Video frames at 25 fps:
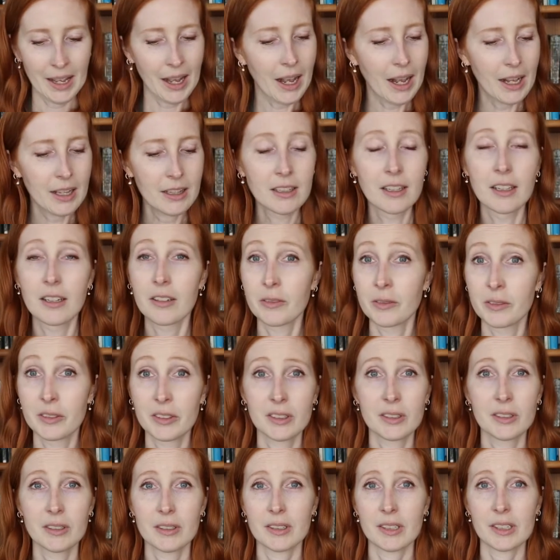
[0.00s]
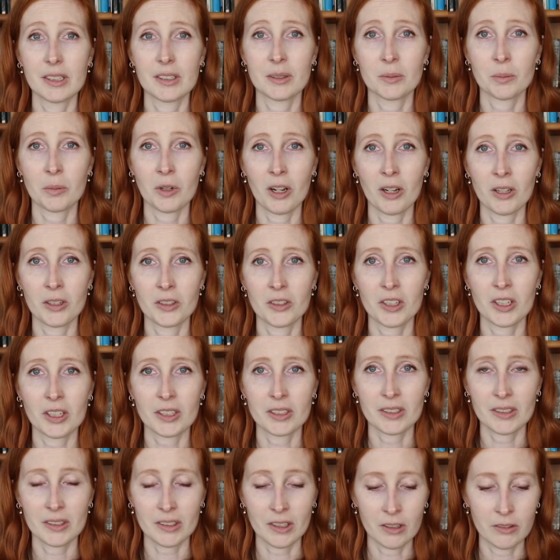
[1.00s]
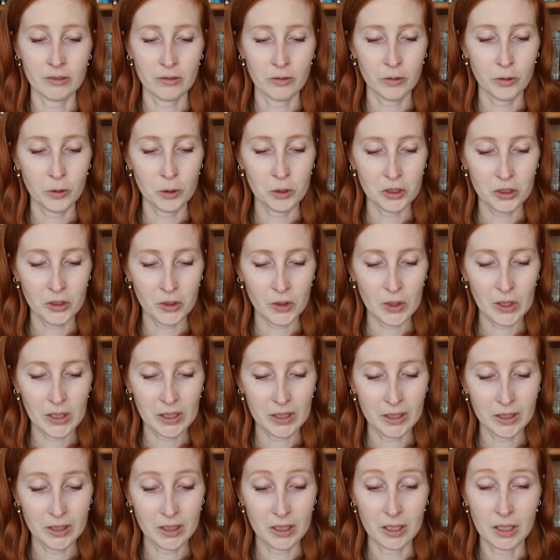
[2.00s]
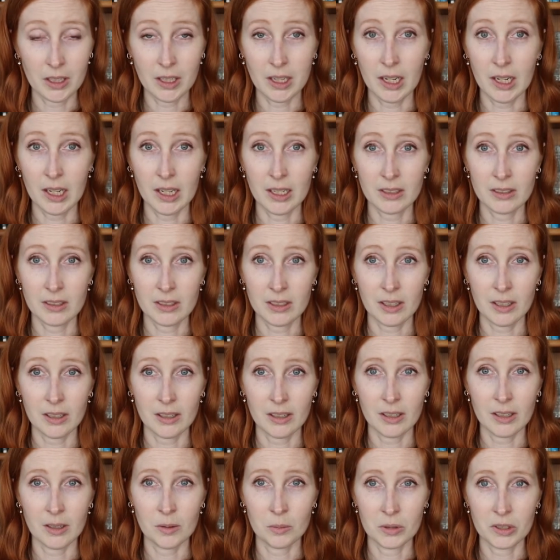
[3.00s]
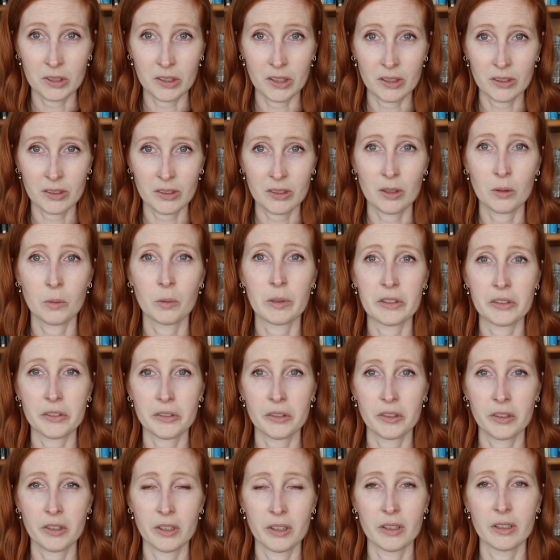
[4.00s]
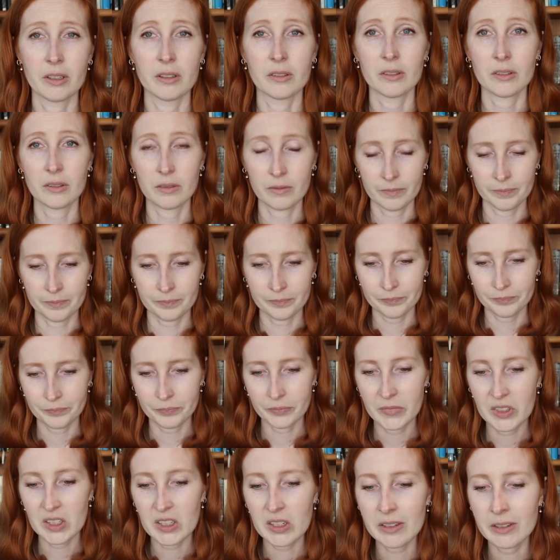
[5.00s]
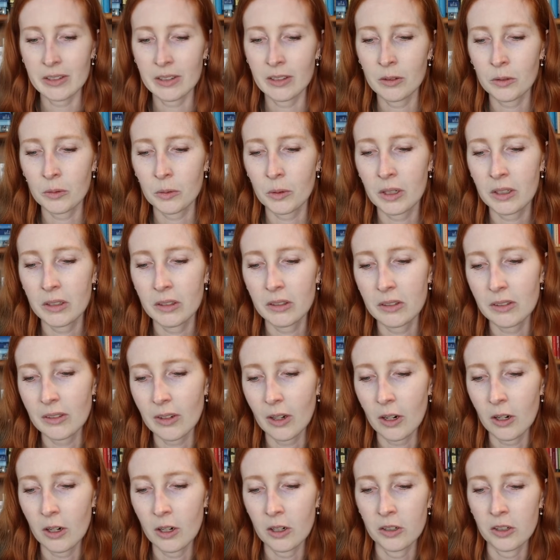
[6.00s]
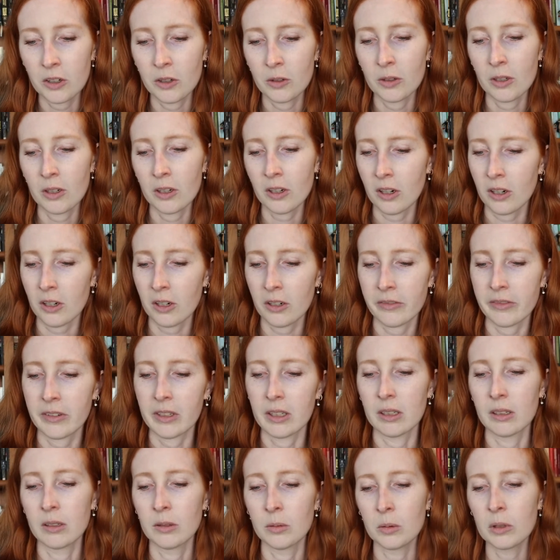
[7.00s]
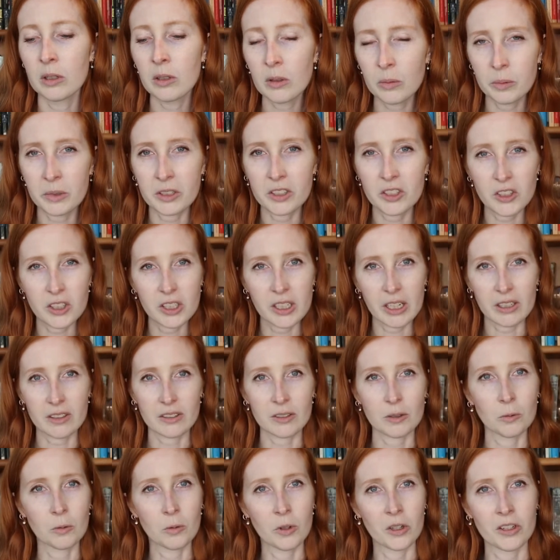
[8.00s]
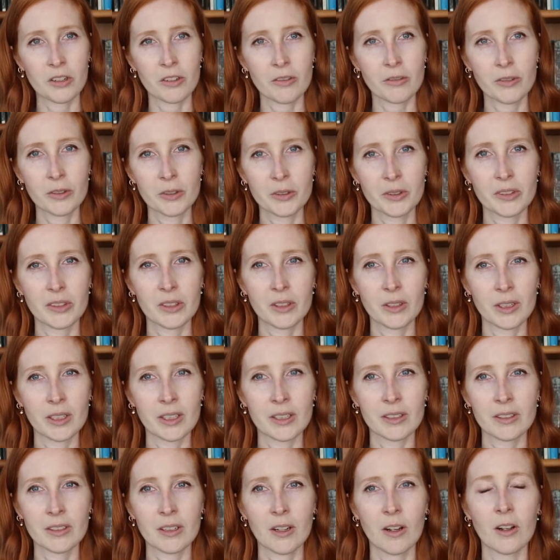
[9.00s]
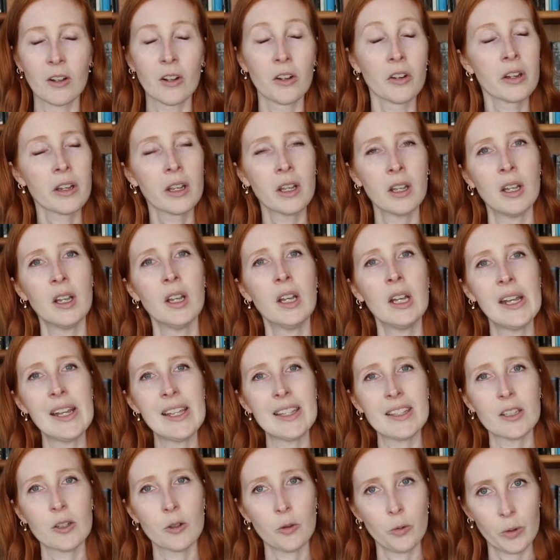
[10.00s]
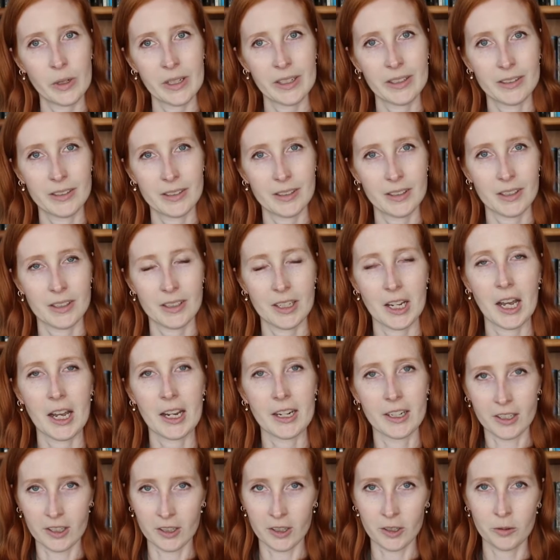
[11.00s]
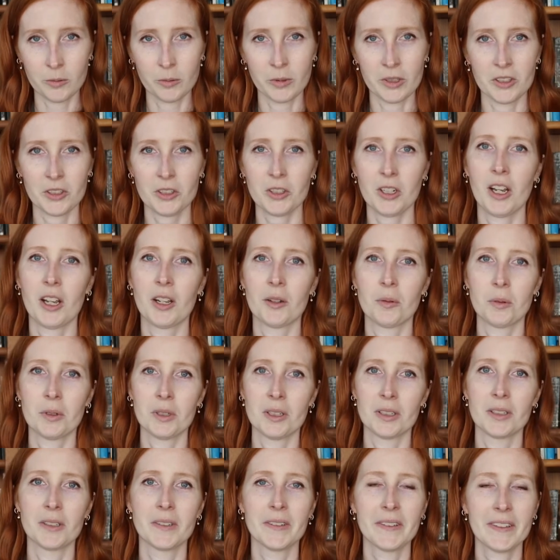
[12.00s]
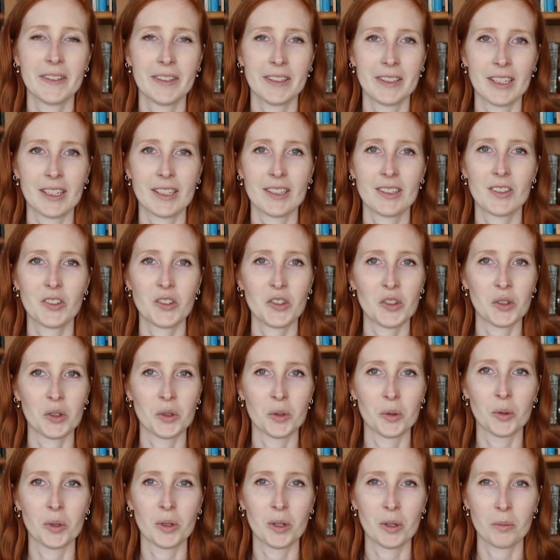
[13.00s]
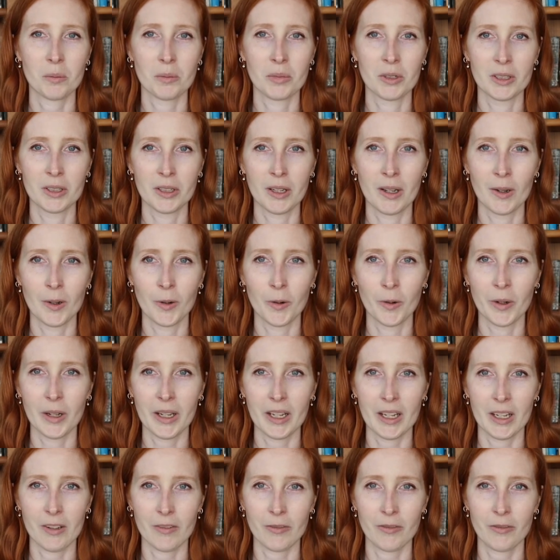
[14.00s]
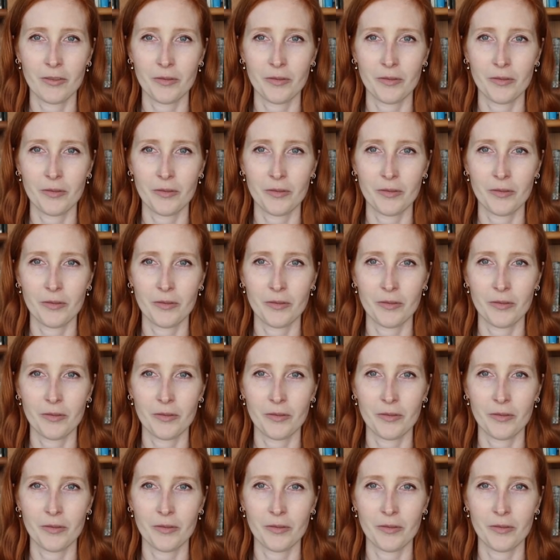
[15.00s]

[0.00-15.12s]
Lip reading: I loved these projects. Unfortunately, the casket keepsakes, the Seasons ones, are no longer available, but she has a wonderful series called The Queen's Attire, which I will link to below. If,